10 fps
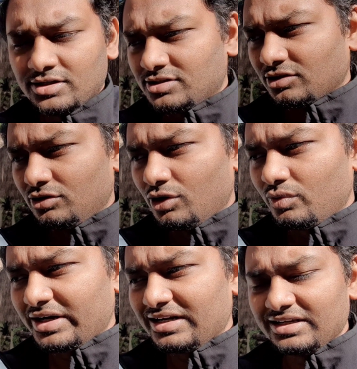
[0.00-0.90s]
So
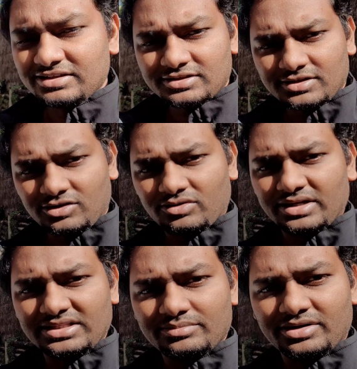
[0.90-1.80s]
lowering links are
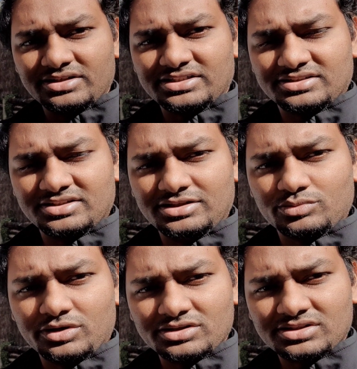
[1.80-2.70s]
nothing but just
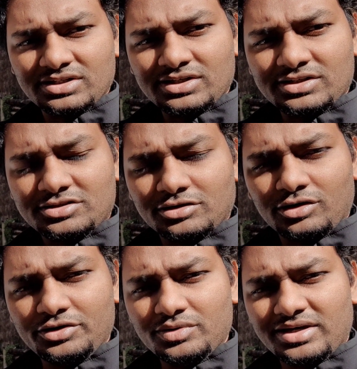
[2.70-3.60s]
these ones.
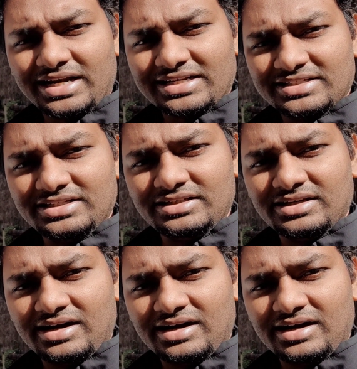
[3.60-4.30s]
So you can actually